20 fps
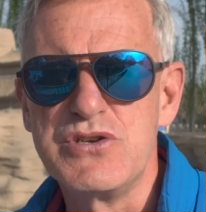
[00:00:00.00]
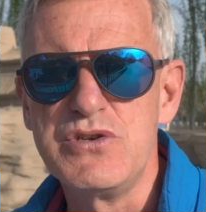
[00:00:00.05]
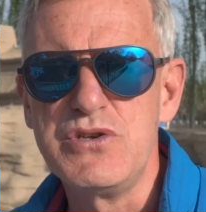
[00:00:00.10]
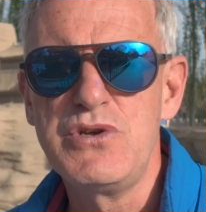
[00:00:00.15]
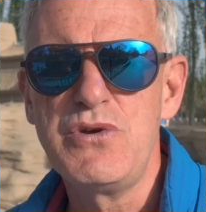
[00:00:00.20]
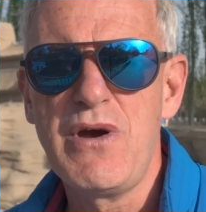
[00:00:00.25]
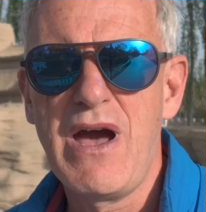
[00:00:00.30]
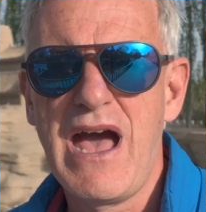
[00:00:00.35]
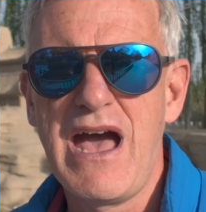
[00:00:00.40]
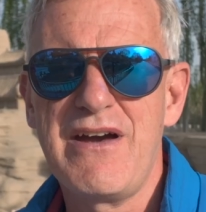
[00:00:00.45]

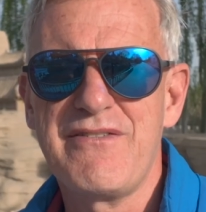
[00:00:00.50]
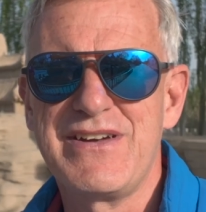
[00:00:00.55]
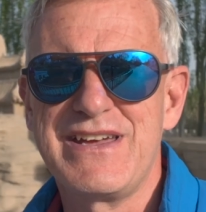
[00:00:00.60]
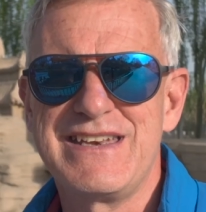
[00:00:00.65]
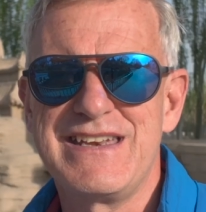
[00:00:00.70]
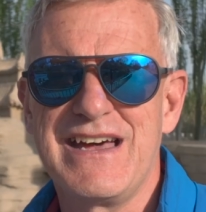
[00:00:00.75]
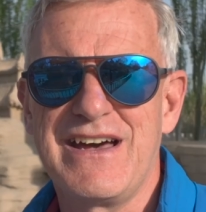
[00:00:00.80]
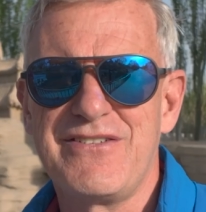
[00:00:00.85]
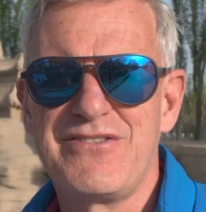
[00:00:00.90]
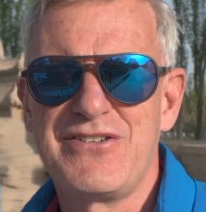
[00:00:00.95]
you have
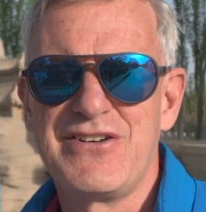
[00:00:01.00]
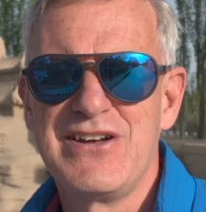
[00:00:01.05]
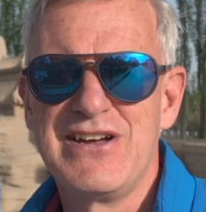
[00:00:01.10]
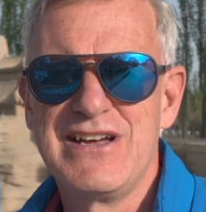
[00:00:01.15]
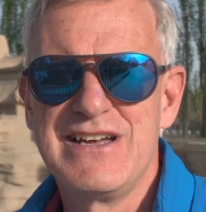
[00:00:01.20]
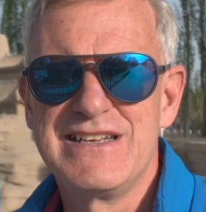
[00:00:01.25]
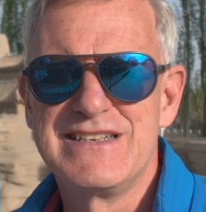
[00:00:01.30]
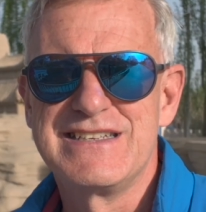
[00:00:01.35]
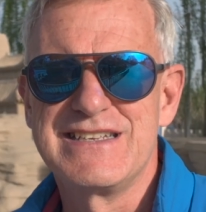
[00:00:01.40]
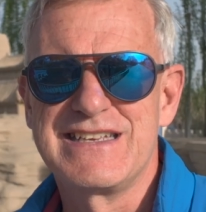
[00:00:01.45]
enough
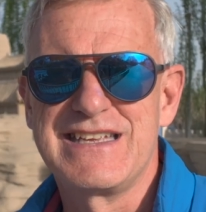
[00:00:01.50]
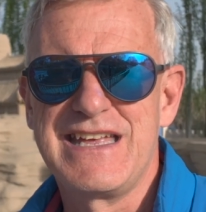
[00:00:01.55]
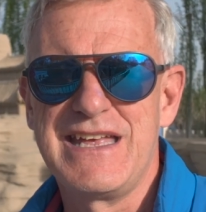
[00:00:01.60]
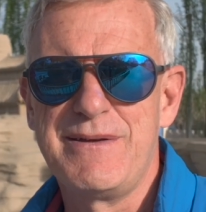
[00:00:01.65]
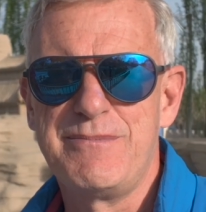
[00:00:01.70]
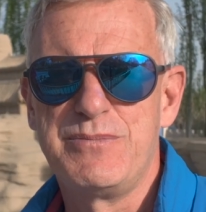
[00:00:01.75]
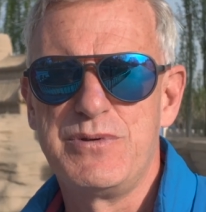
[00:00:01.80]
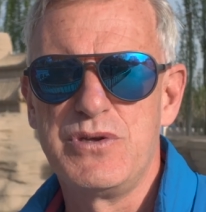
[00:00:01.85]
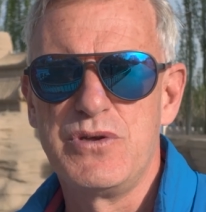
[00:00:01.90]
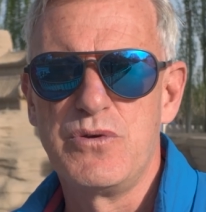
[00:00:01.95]
to
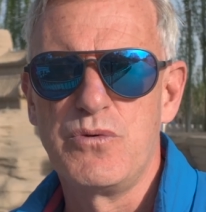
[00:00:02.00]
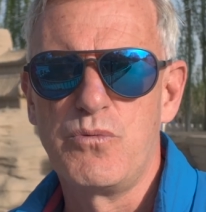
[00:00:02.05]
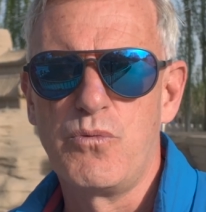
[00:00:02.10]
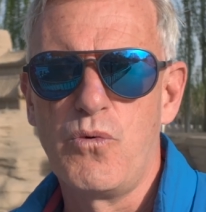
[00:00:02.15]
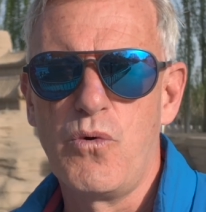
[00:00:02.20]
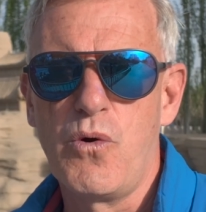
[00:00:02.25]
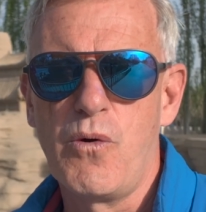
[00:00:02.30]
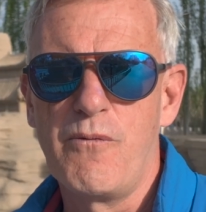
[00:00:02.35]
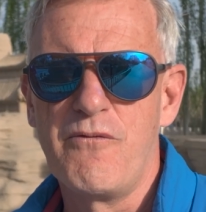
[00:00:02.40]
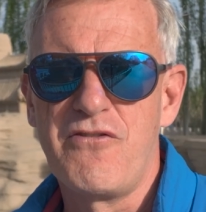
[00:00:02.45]
keep you
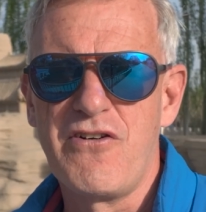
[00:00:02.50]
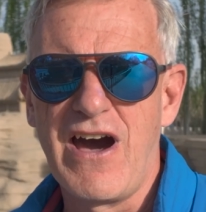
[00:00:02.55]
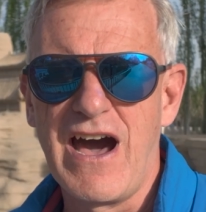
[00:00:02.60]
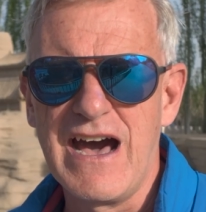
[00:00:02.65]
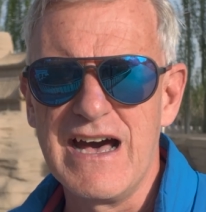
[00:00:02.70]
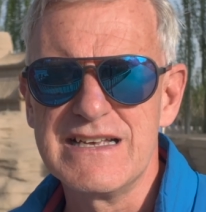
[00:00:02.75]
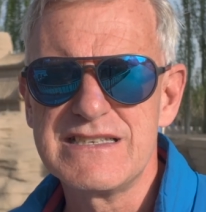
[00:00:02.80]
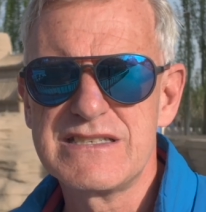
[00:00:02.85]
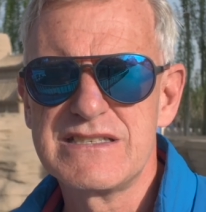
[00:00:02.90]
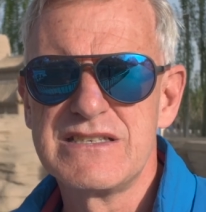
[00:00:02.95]
warm? For
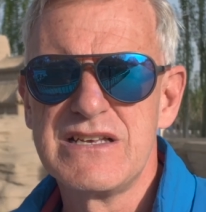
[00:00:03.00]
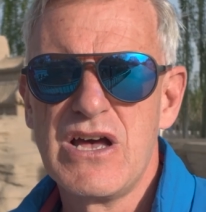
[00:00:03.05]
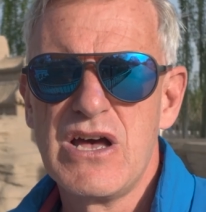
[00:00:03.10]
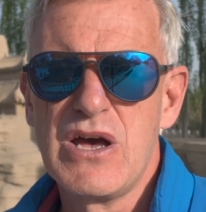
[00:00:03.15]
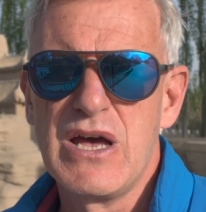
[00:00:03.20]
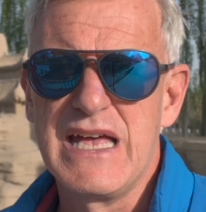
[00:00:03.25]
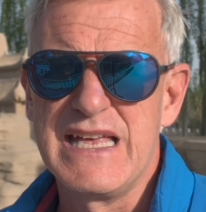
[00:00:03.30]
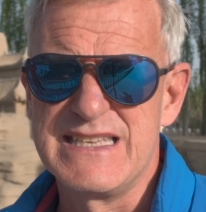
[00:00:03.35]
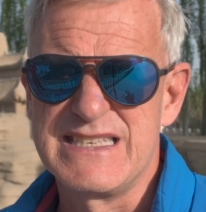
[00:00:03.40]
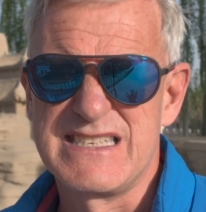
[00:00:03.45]
us,
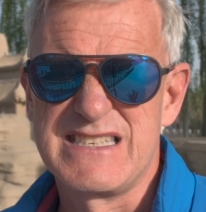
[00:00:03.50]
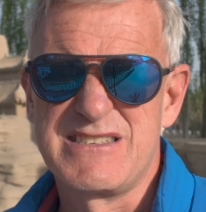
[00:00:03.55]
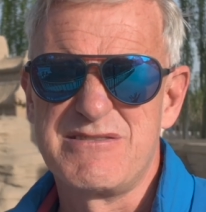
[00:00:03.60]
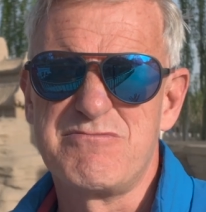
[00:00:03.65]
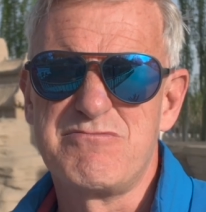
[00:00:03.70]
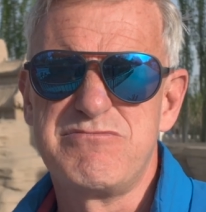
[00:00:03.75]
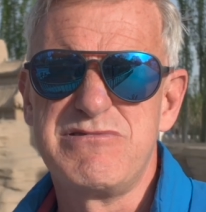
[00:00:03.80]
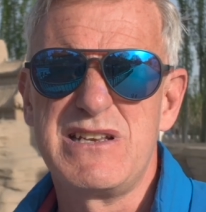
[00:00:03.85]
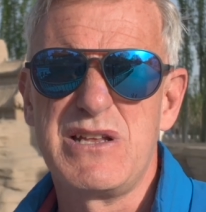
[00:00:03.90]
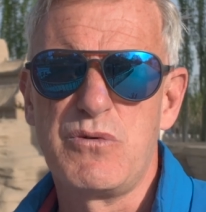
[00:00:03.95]
it's
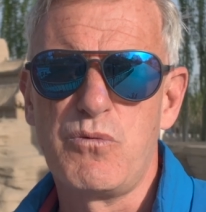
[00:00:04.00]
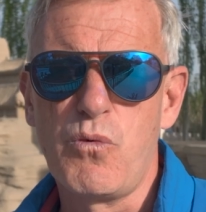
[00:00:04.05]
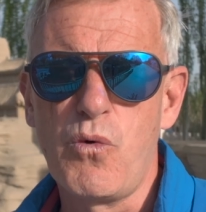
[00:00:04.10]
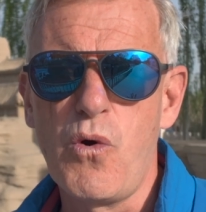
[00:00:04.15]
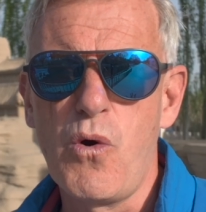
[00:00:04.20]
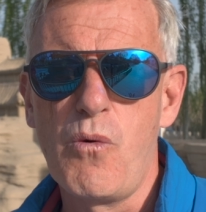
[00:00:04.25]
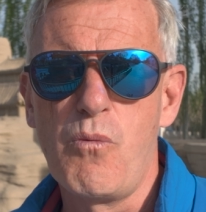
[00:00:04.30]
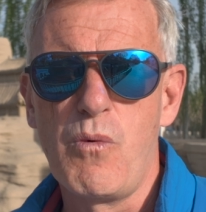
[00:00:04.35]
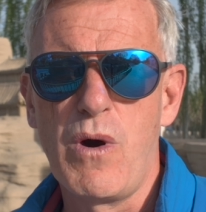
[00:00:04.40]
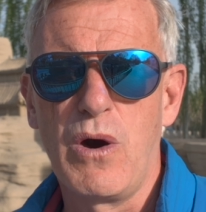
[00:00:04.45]
pretty
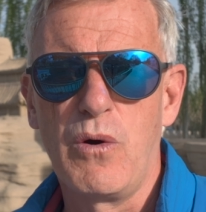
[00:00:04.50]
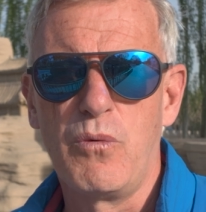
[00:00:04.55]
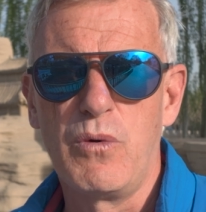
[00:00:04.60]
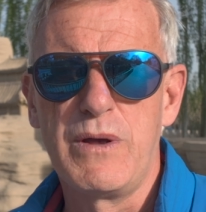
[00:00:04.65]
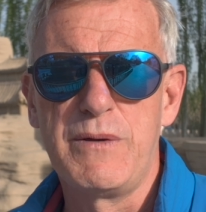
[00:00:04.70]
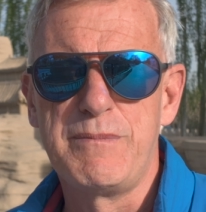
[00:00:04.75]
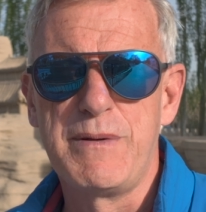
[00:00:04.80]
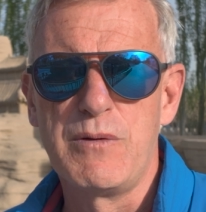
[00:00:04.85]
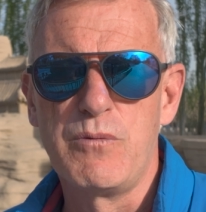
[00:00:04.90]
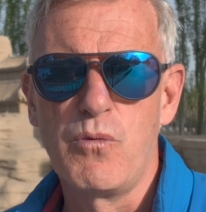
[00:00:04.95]
warm while
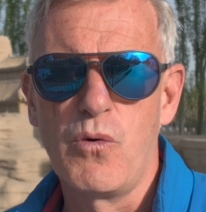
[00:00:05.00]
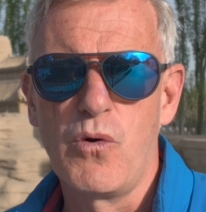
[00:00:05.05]
we've been